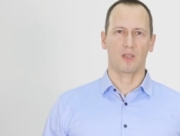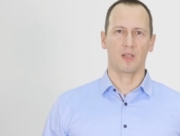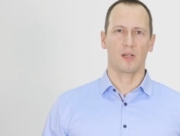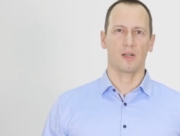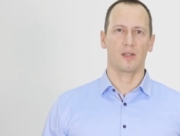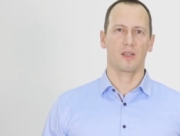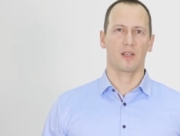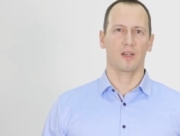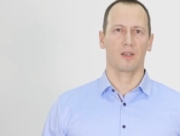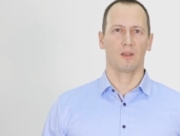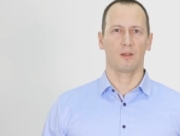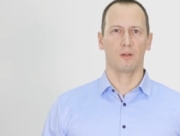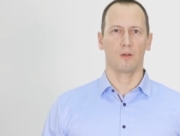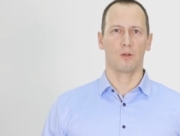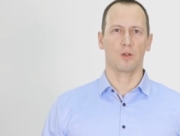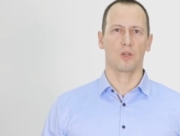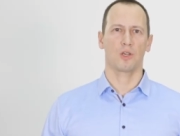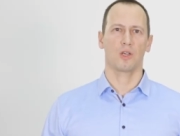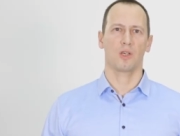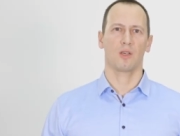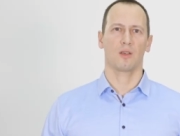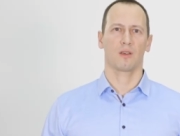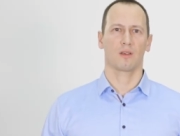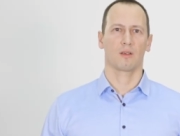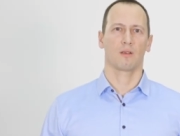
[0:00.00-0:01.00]
cell
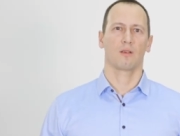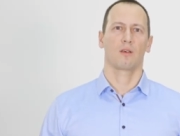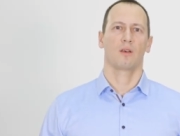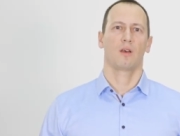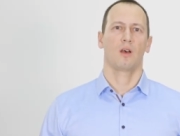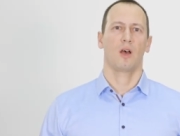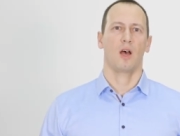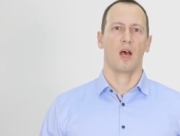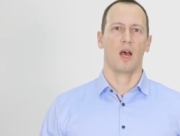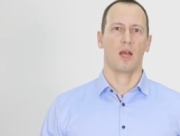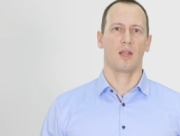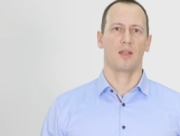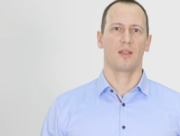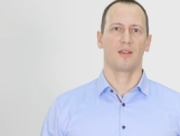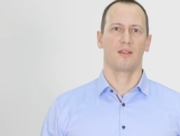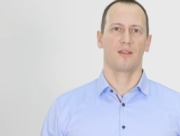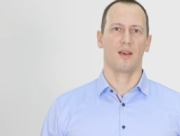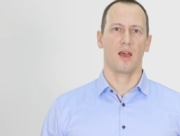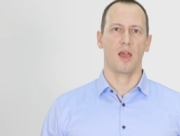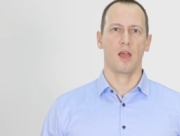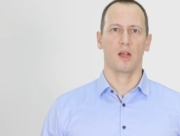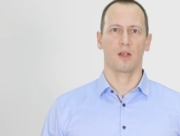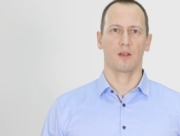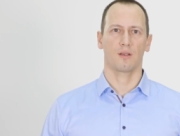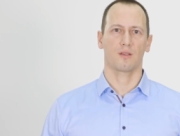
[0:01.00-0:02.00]
technology and the
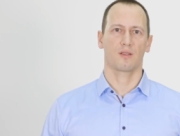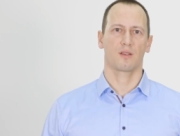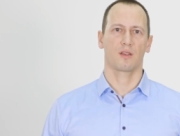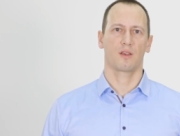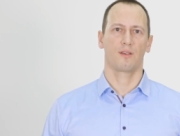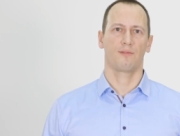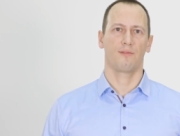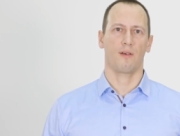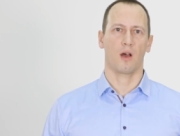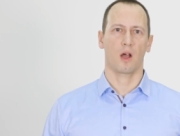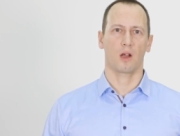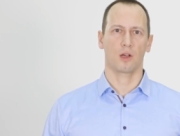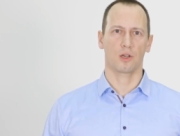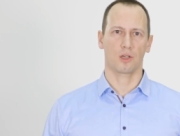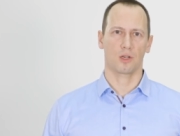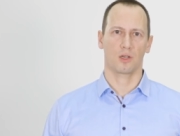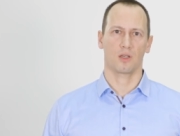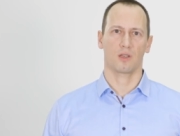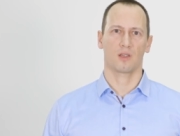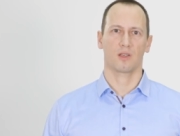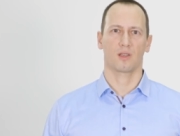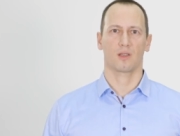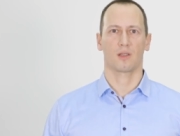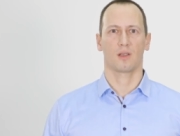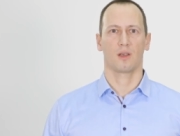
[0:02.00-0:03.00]
diagnostic
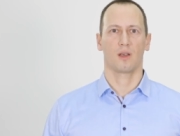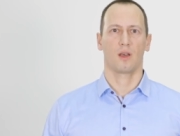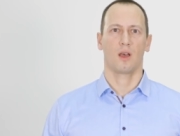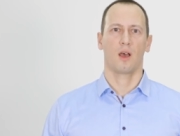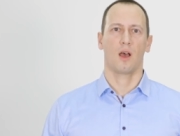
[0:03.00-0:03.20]
functions